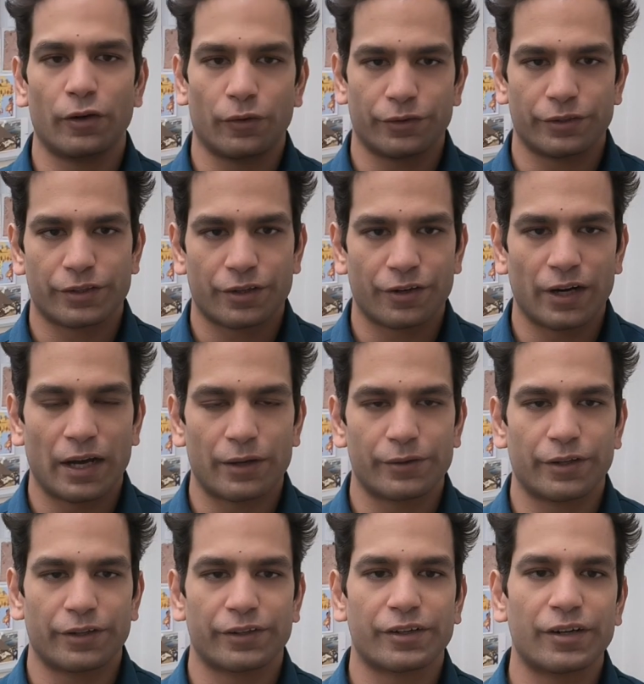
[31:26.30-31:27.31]
Now, the crowd had
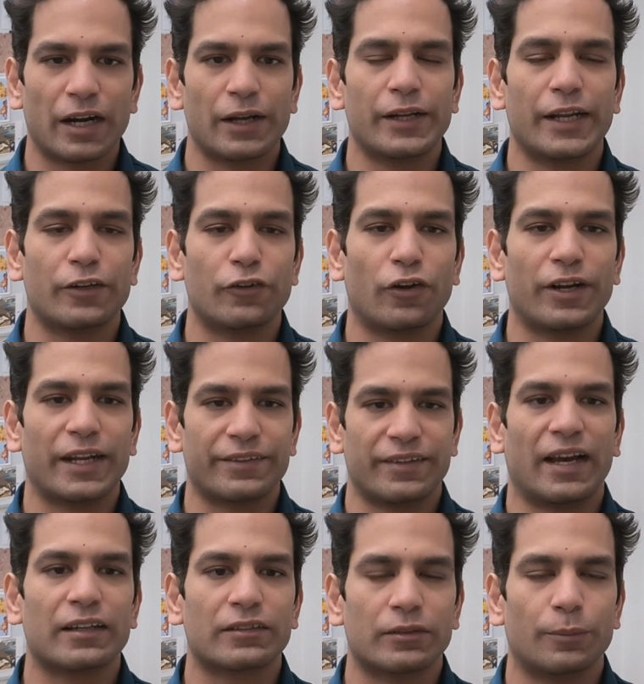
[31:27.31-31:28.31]
not attacked the police,
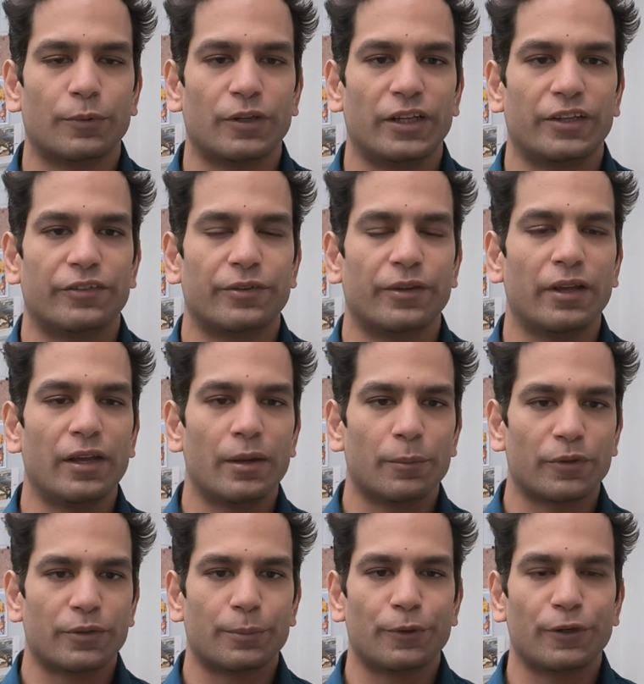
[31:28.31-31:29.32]
but the police had
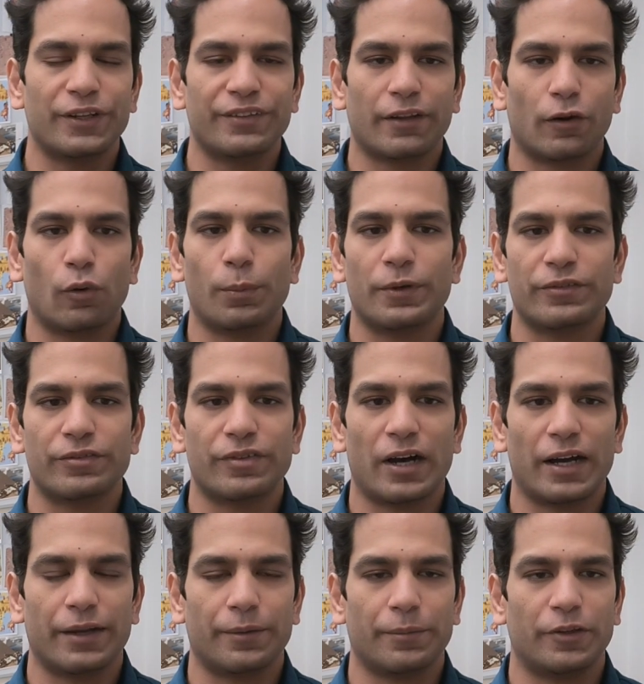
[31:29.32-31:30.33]
opened fire, and the
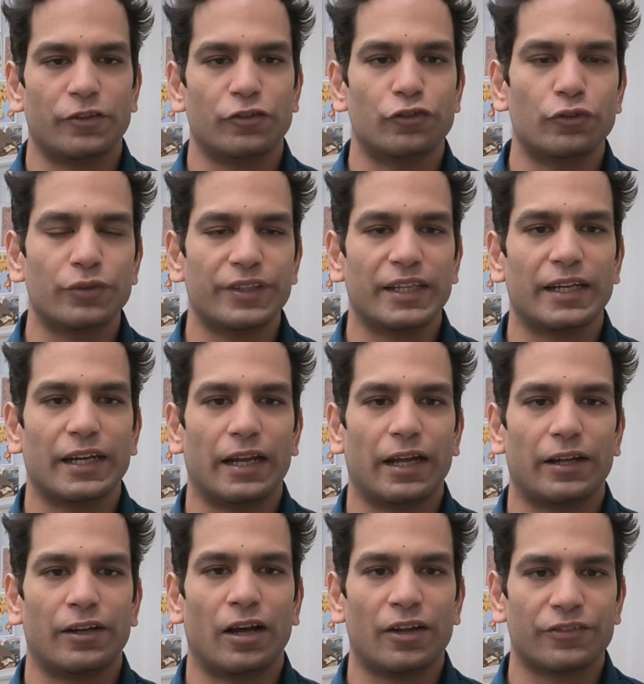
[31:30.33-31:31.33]
shooting lasted
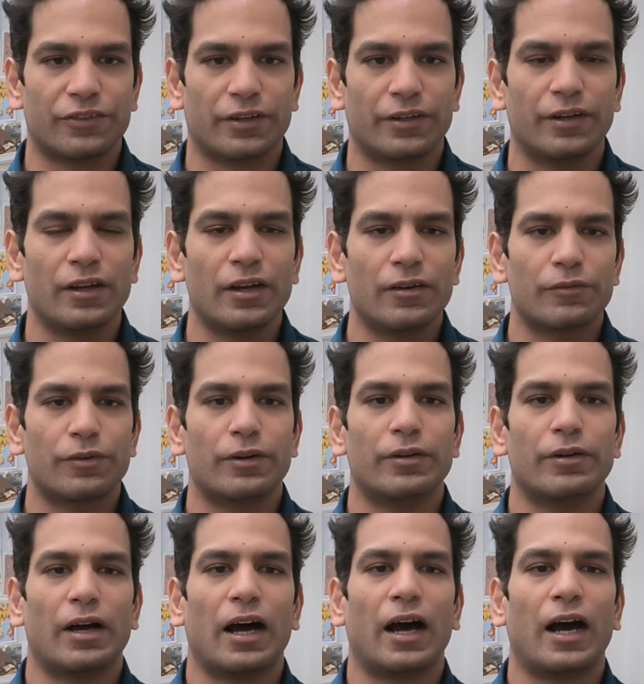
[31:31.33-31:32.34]
for an
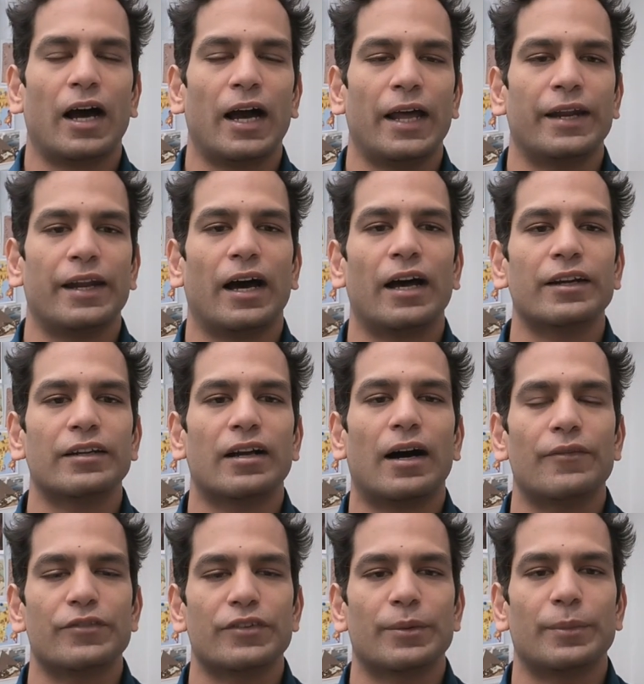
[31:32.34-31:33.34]
uncomfortable amount
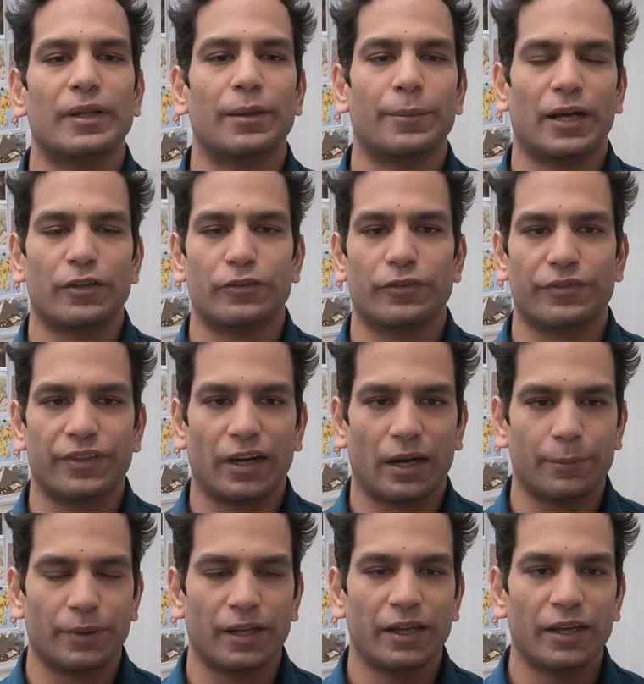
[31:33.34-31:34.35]
of time. And
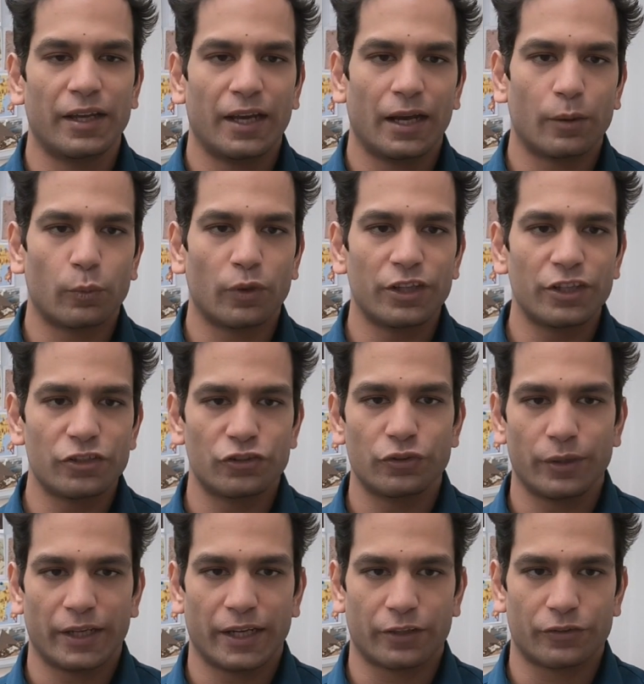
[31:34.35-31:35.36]
when the shooting had
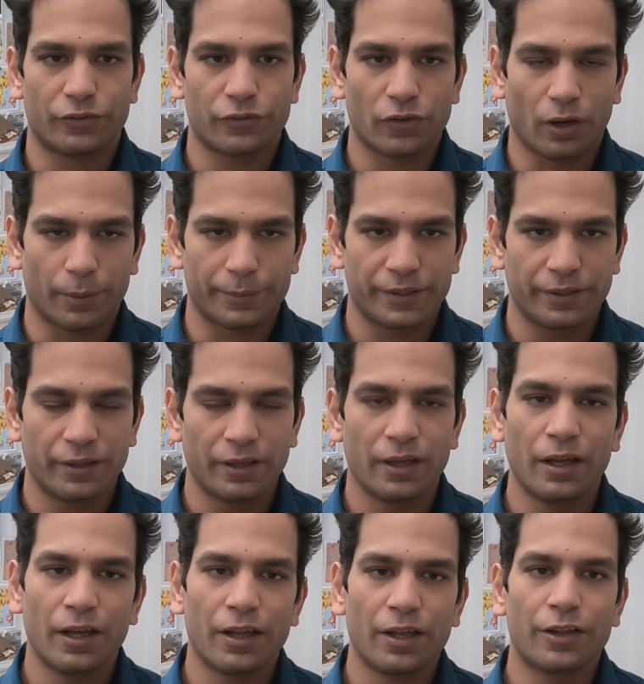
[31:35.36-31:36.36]
stopped, the
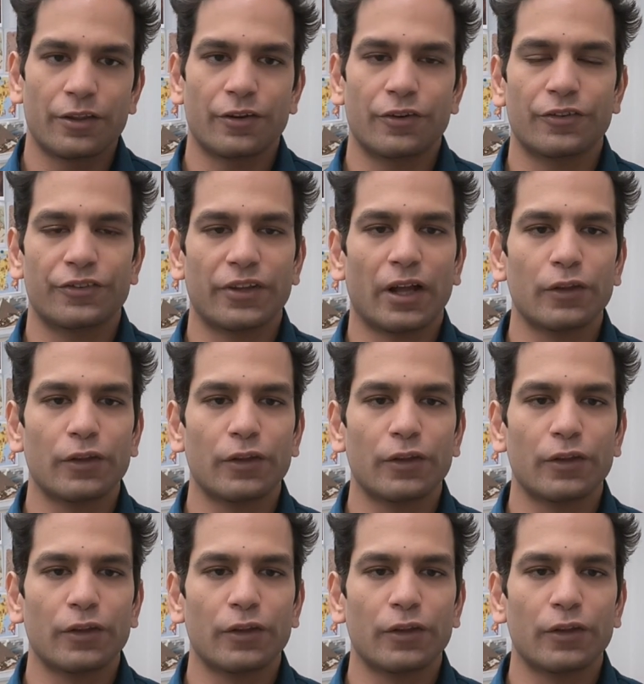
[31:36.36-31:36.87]
result was